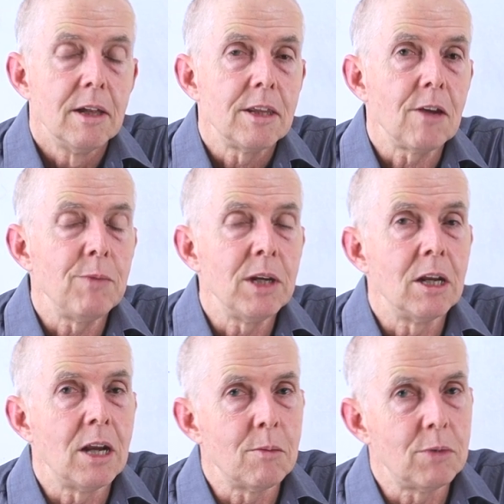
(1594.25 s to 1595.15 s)
There have been a
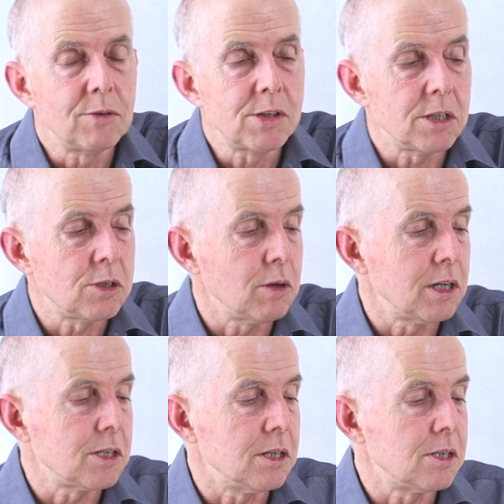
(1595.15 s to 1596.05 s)
number of
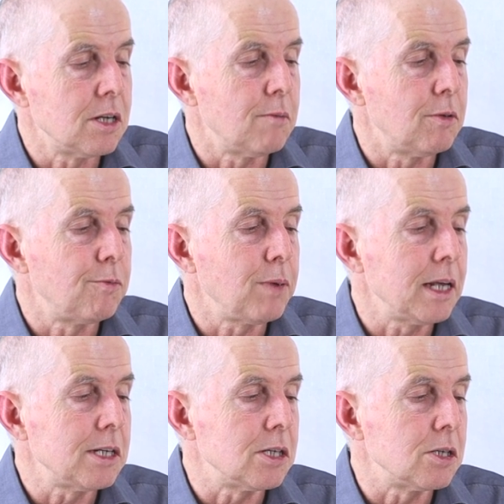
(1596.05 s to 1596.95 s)
situations, number of
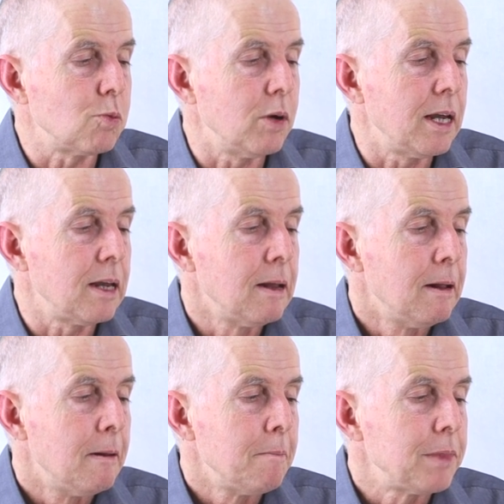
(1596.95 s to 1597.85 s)
places where
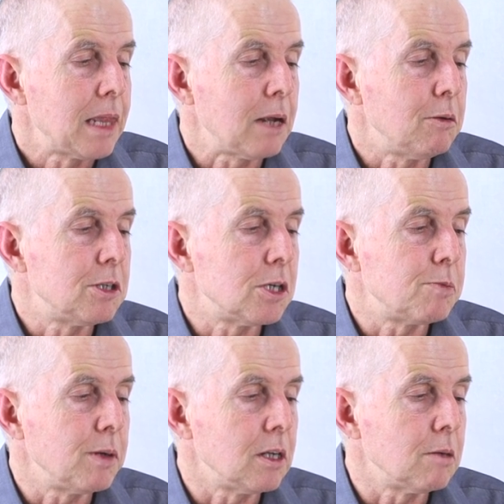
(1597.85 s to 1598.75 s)
language has
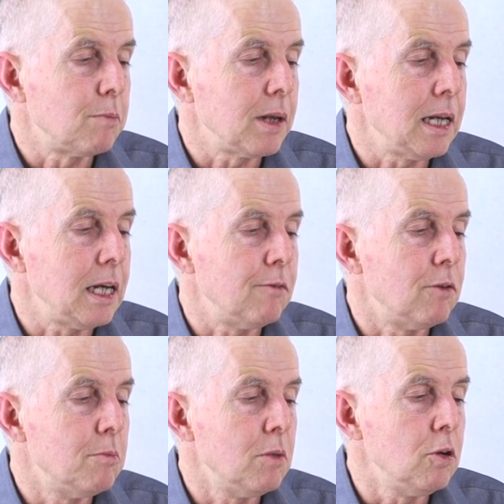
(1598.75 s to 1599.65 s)
been completely
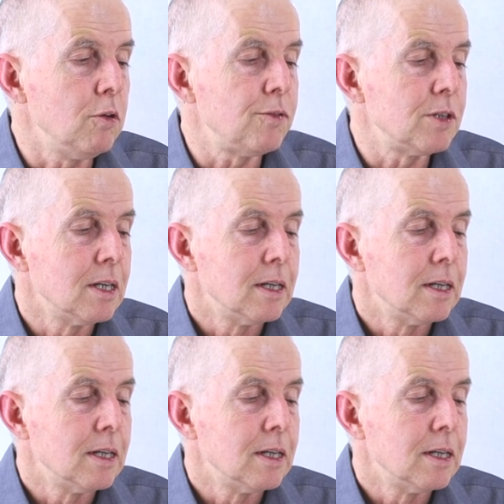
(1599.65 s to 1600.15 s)
removed.